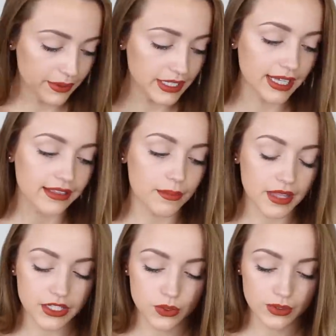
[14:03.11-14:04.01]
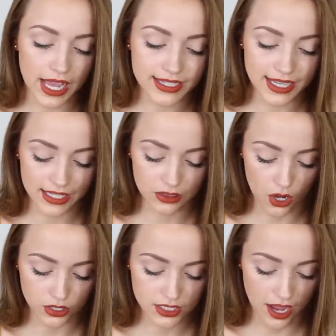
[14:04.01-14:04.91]
I really like them, they do last a
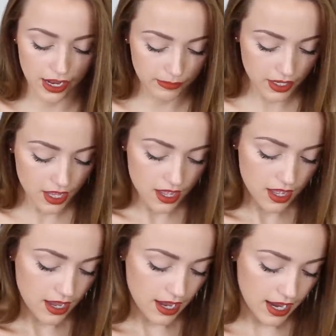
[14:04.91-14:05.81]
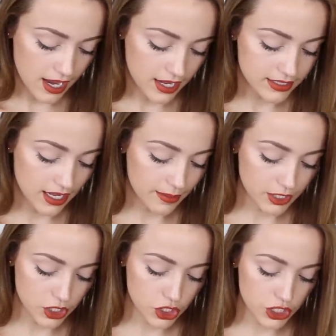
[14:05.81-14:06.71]
long time. And I'm
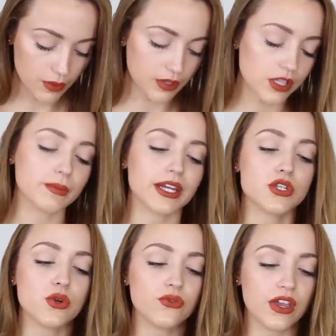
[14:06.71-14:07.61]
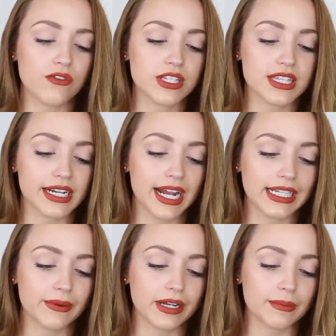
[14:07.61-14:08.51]
gonna share with you my two favorites that I
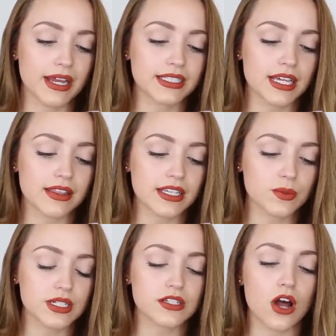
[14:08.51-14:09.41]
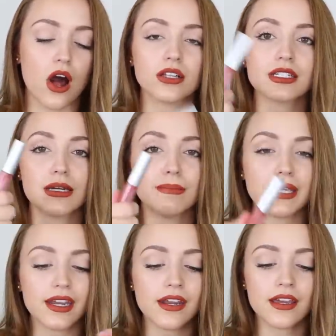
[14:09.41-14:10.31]
highly recommend. This one is called
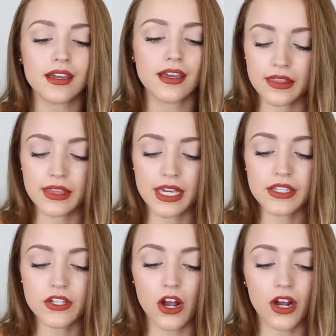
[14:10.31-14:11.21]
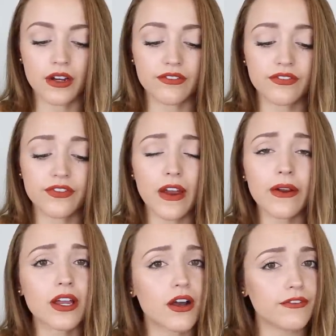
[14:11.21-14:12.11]
Committed these are
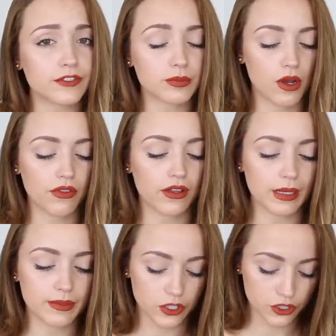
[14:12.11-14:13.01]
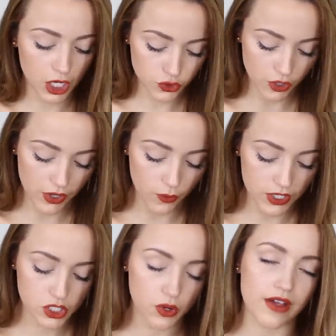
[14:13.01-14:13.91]
very comfortable on the lips. They're not drying
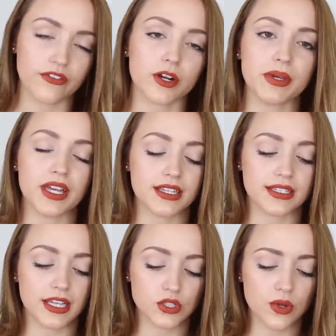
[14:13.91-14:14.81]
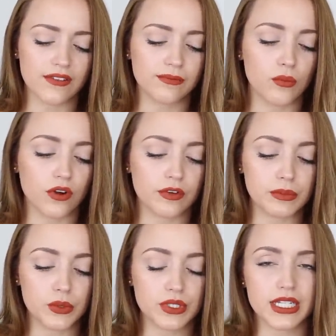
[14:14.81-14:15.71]
whatsoever because they do have more of a
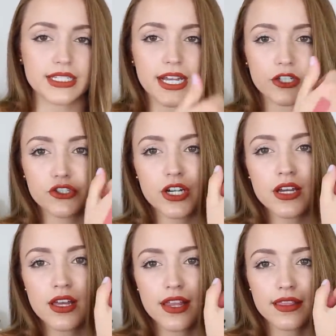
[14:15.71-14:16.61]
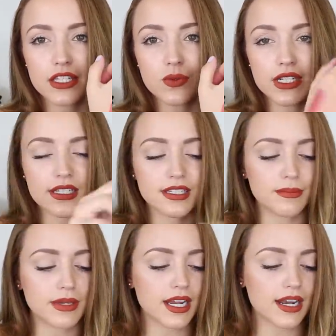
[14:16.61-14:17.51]
moussey texture. This one is
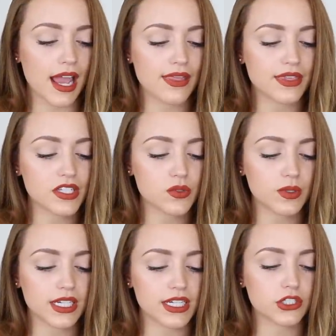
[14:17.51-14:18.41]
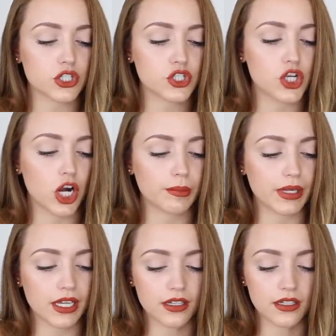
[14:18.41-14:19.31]
committed and this one is
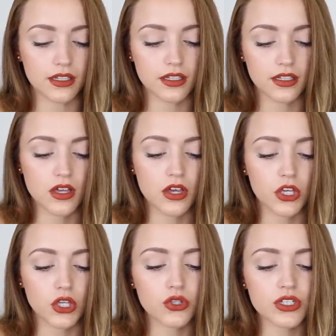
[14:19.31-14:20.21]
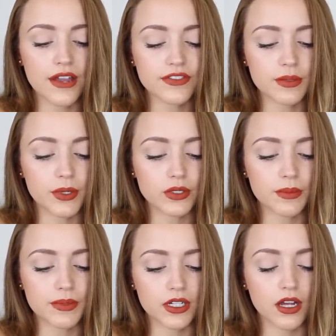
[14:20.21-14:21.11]
charming. You just have to build
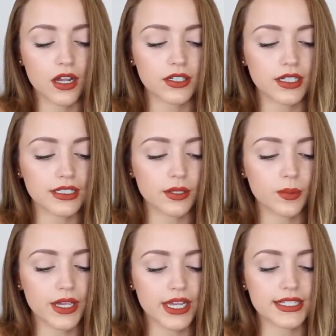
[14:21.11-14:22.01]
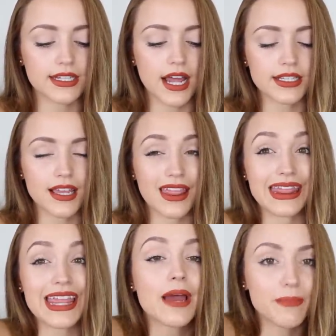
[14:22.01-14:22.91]
up the color a little bit. It's not
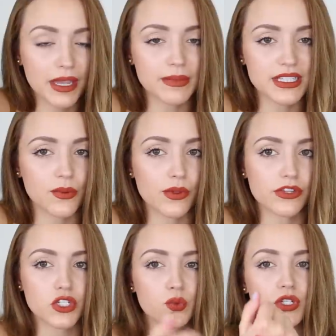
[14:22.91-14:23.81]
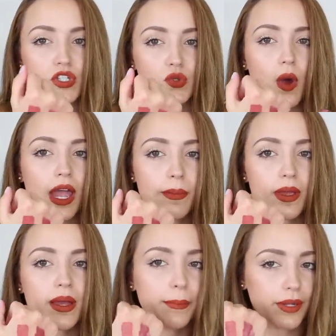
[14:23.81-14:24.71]
that pigmented with just one swipe,
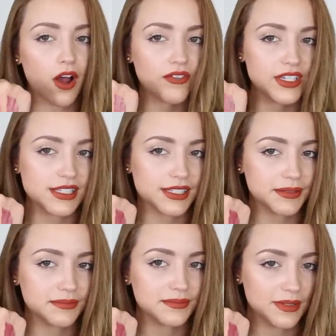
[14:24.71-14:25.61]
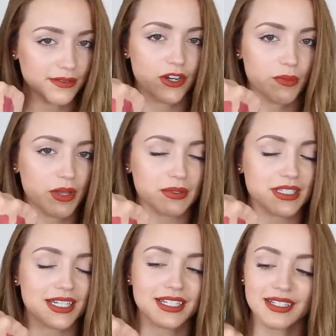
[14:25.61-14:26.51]
but obviously very
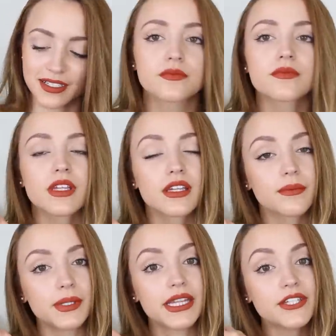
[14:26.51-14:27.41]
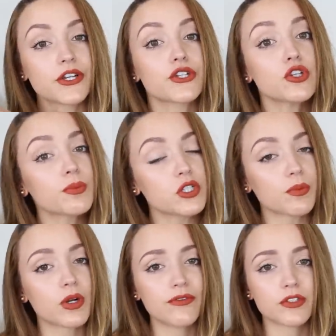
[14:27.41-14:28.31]
pigmented. But these are super,
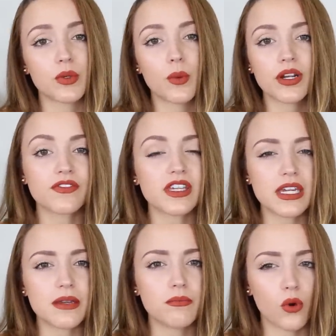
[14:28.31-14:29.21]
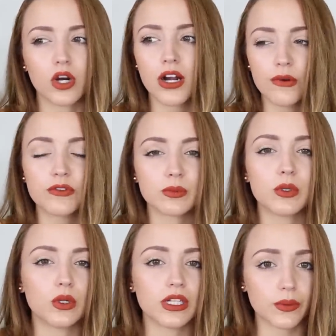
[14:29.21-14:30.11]
super comfortable. One of the more
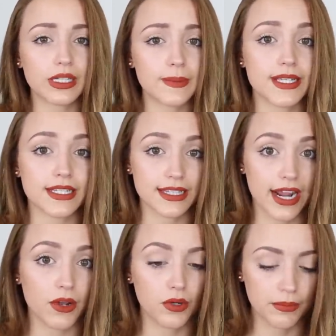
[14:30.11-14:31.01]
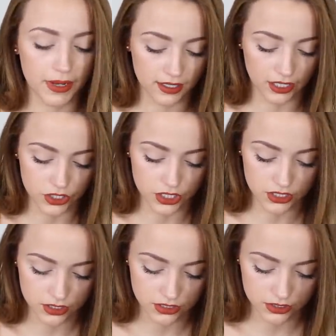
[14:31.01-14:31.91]
comfortable liquid lipsticks that I own in my collection.